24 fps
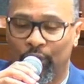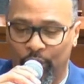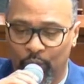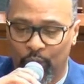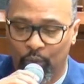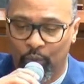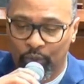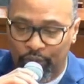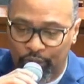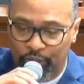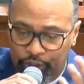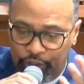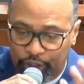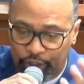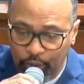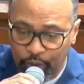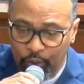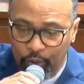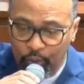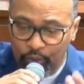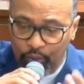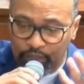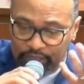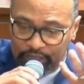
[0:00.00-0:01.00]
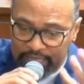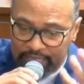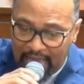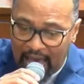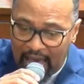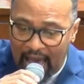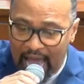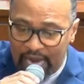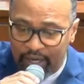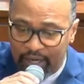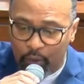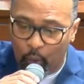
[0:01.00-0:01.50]
do not
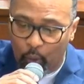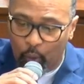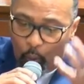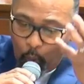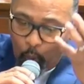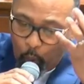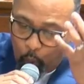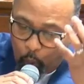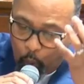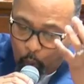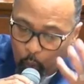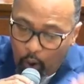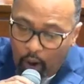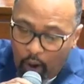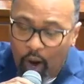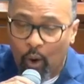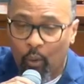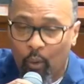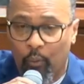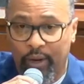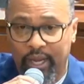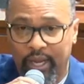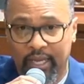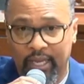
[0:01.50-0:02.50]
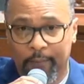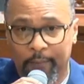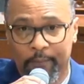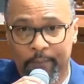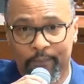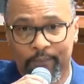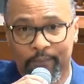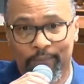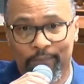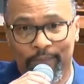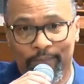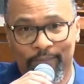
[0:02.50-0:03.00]
worry
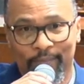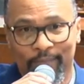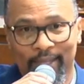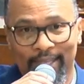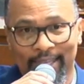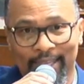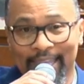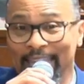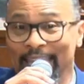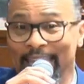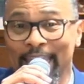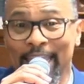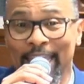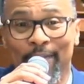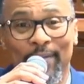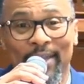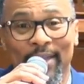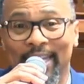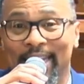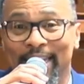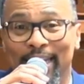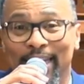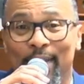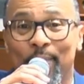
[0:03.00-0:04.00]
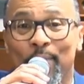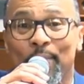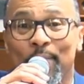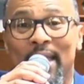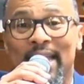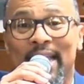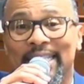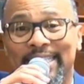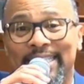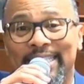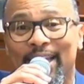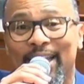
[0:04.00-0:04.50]
even in the midst
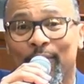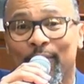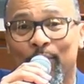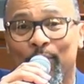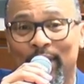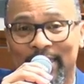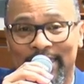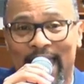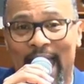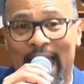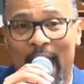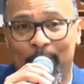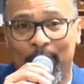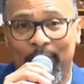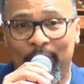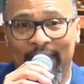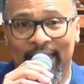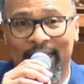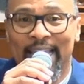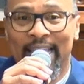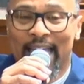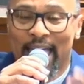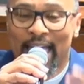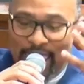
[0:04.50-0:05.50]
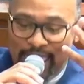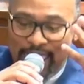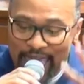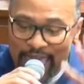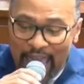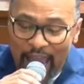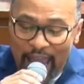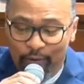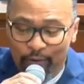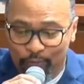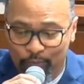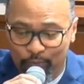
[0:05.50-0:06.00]
of what's happening.
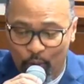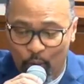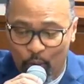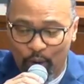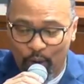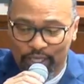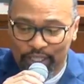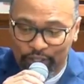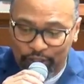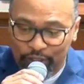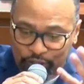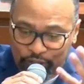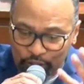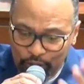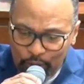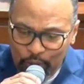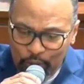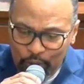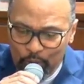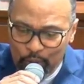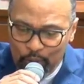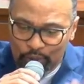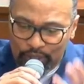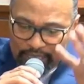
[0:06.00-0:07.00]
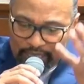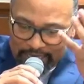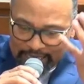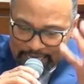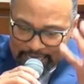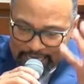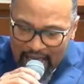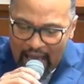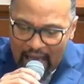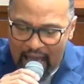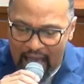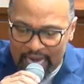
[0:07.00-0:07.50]
Therefore, do not
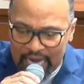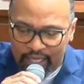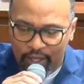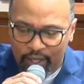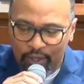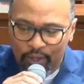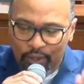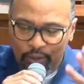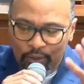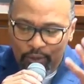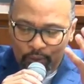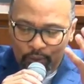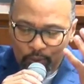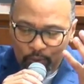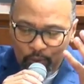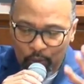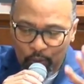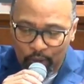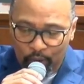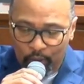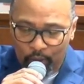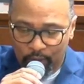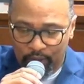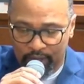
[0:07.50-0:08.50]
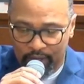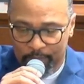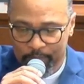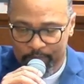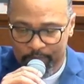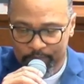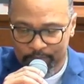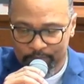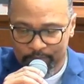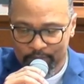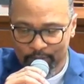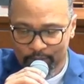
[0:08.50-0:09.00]
worry.
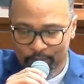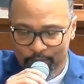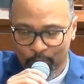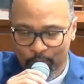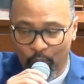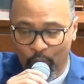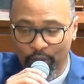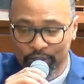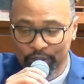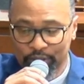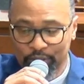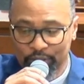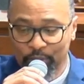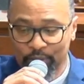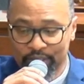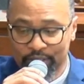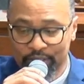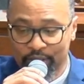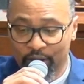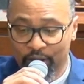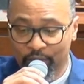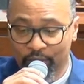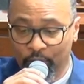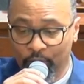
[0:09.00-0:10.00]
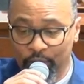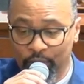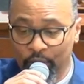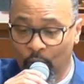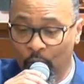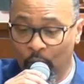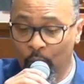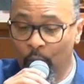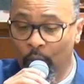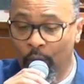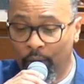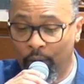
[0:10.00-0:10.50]
Point two is therefore don't worry
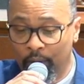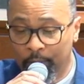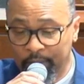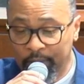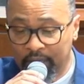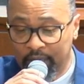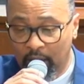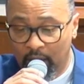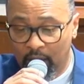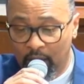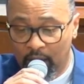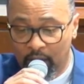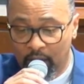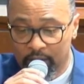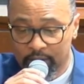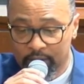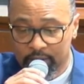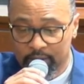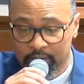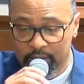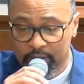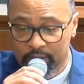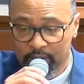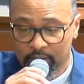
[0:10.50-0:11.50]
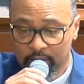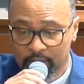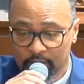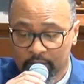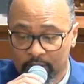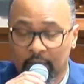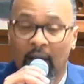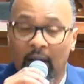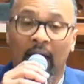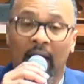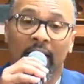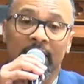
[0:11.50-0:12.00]
because God has
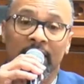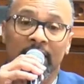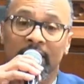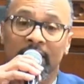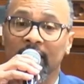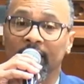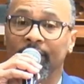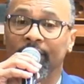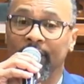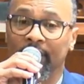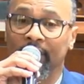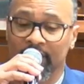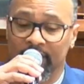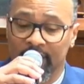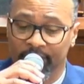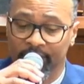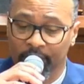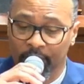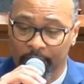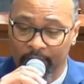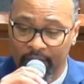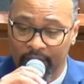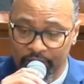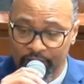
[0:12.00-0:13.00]
given us information.